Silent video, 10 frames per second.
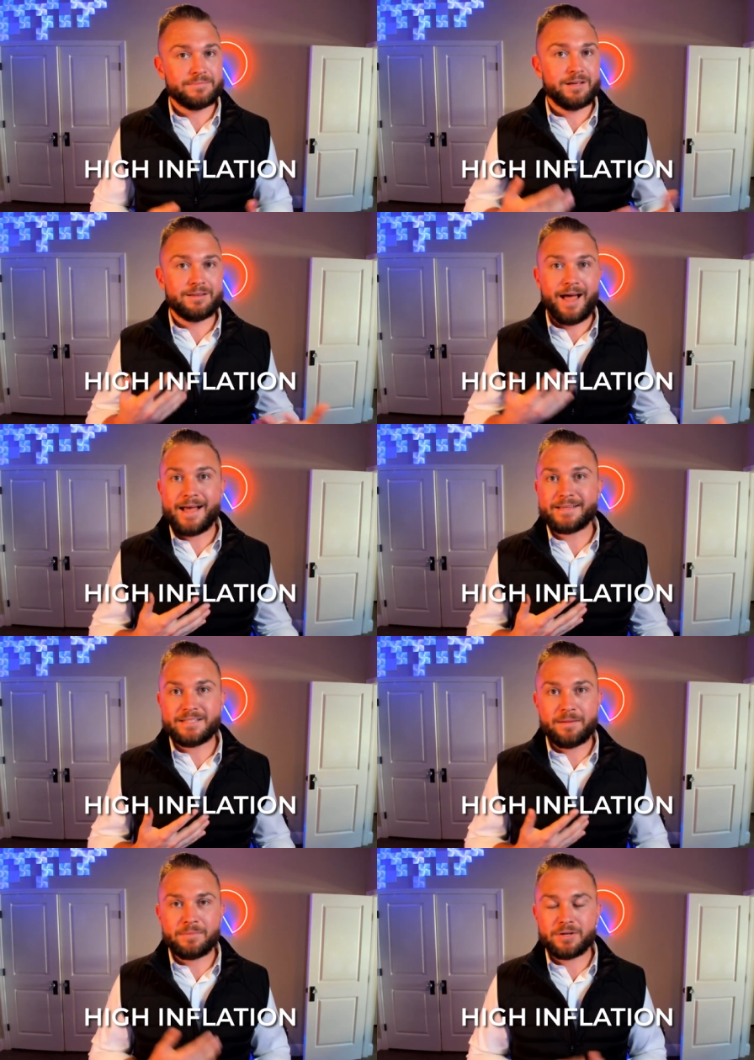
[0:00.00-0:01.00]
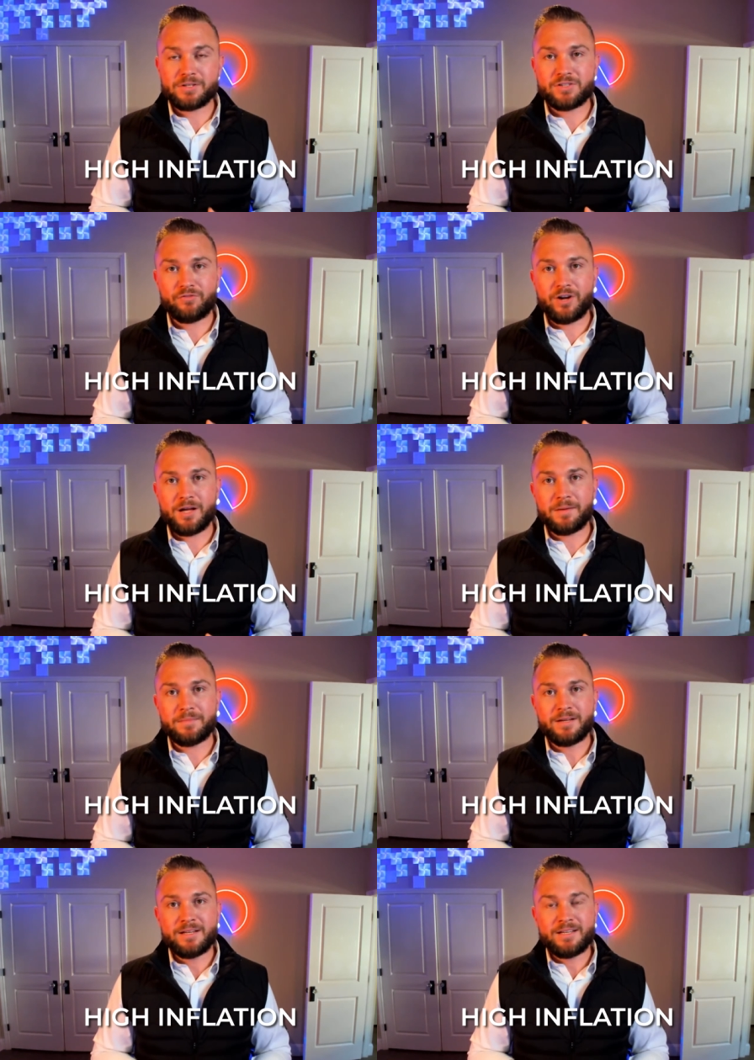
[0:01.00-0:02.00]
The last numbers
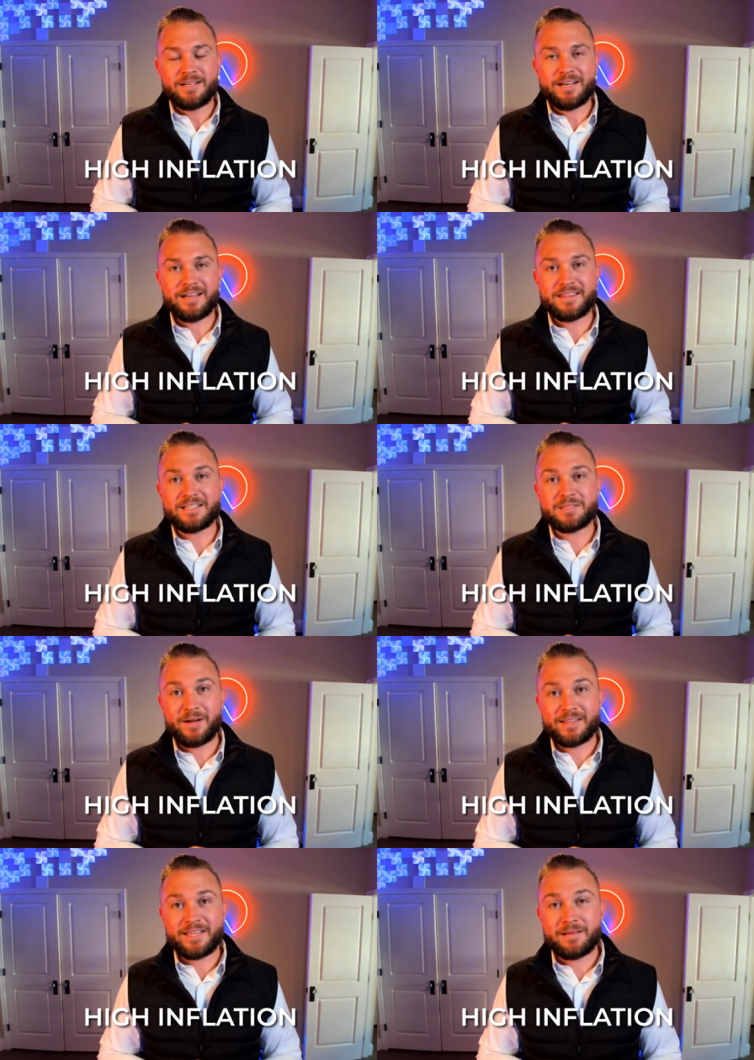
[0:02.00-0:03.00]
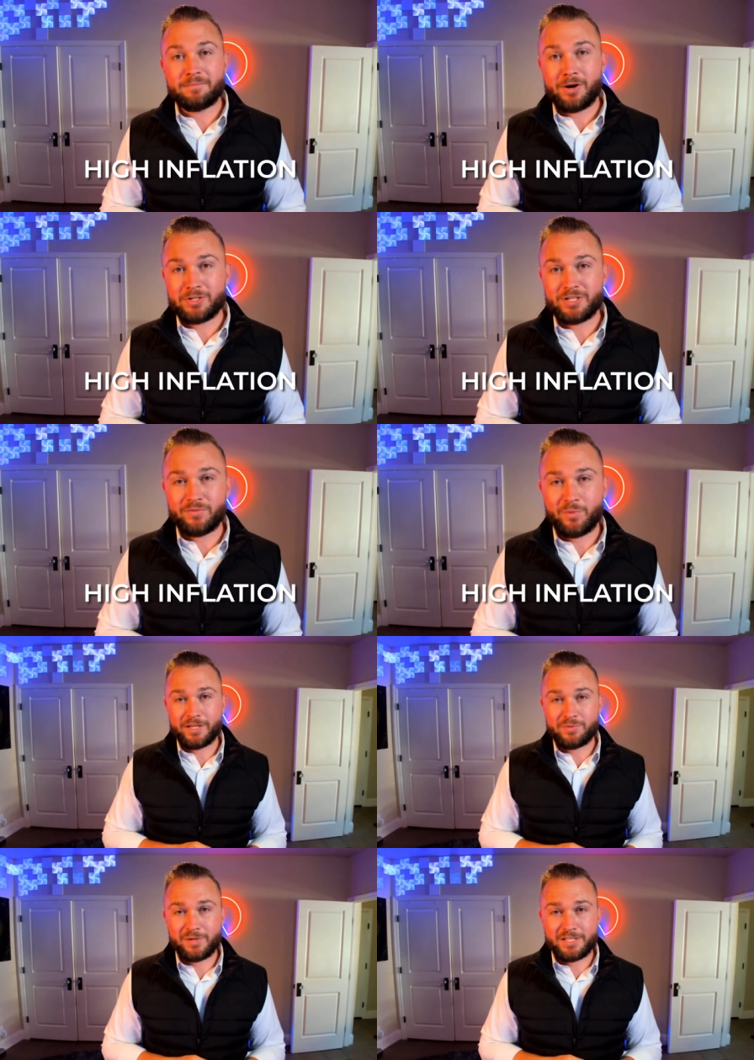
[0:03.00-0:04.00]
from uh, this month in March of
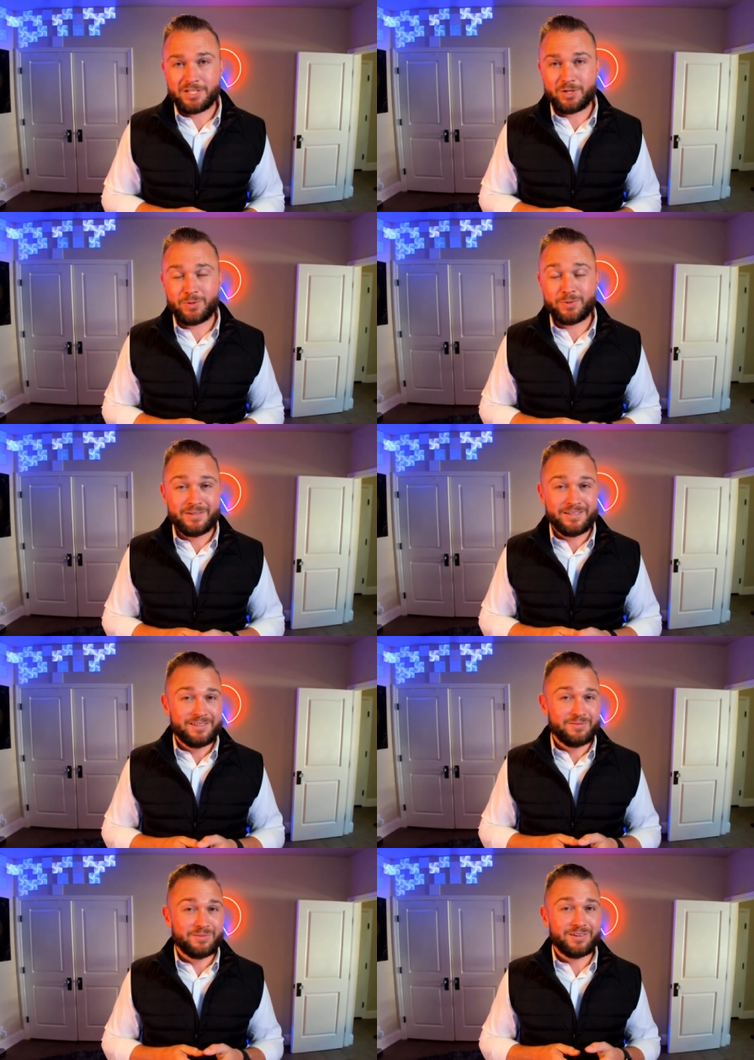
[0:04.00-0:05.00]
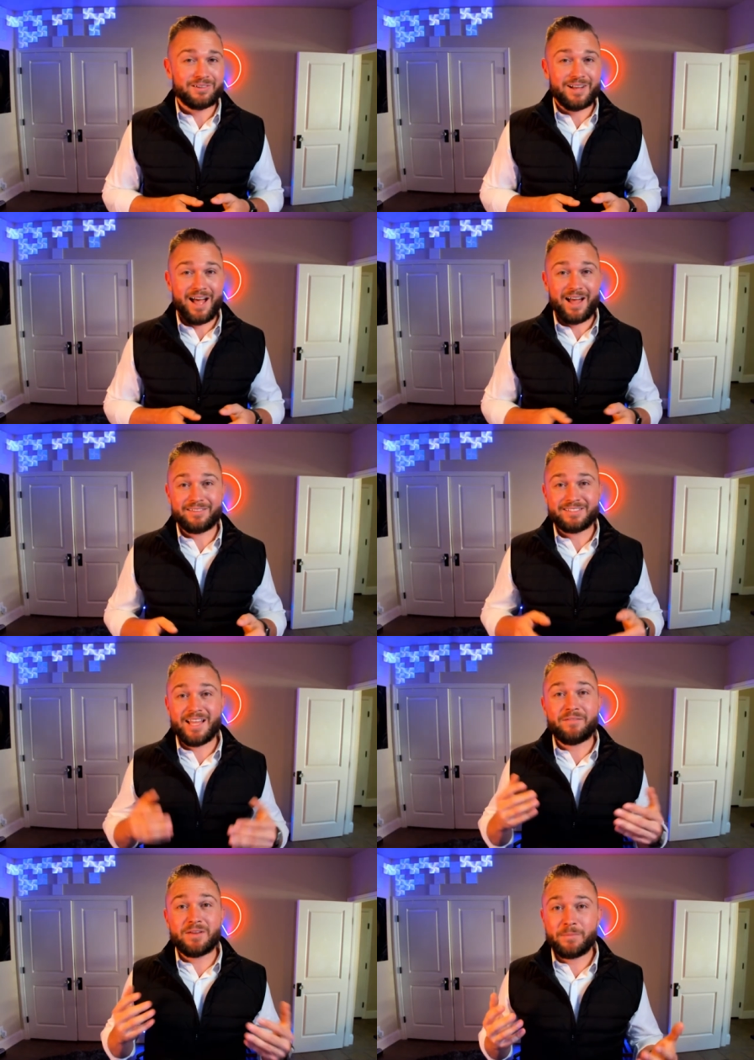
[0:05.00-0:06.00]
twenty twenty-two were at
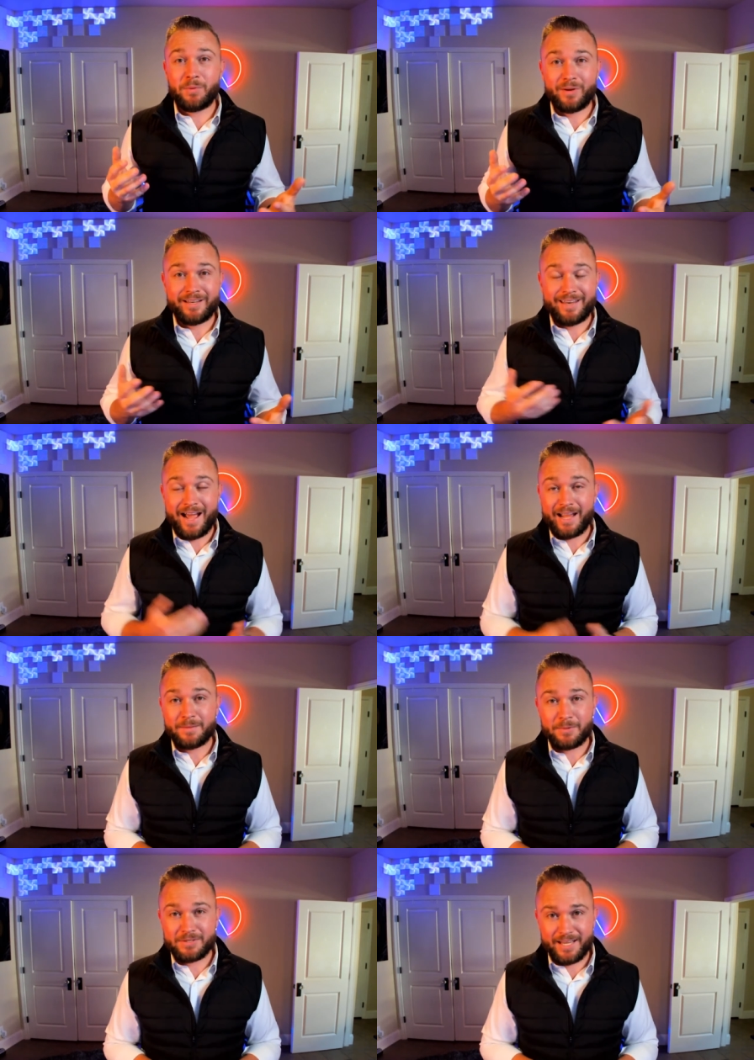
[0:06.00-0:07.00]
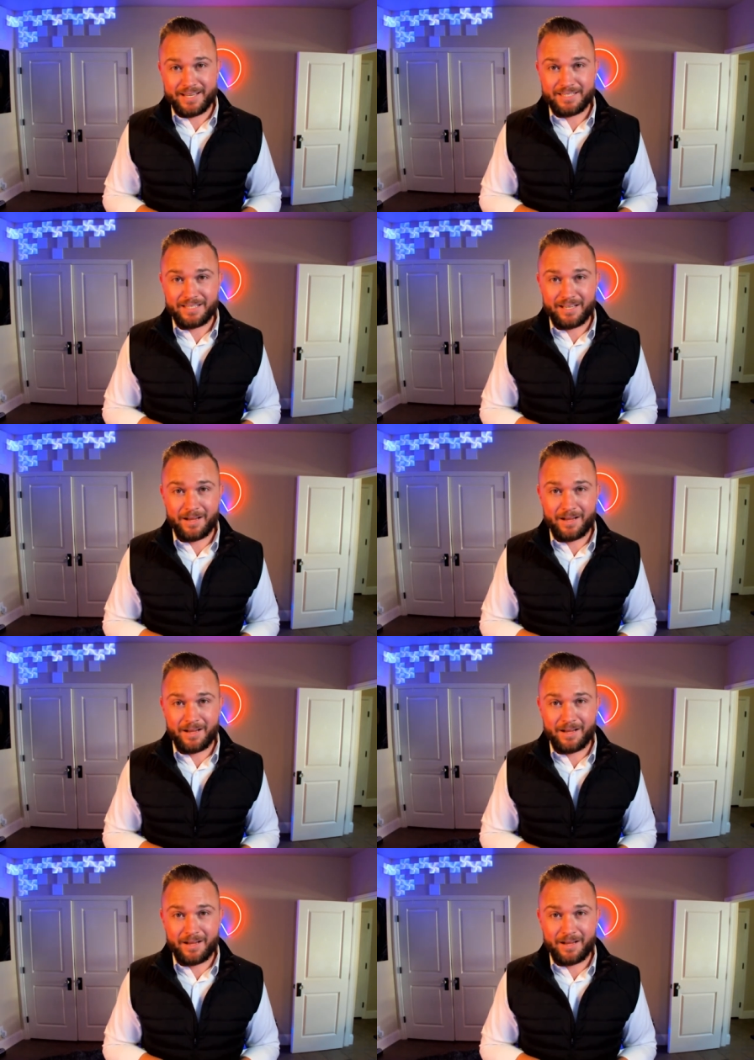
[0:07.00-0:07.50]
seven point nine percent.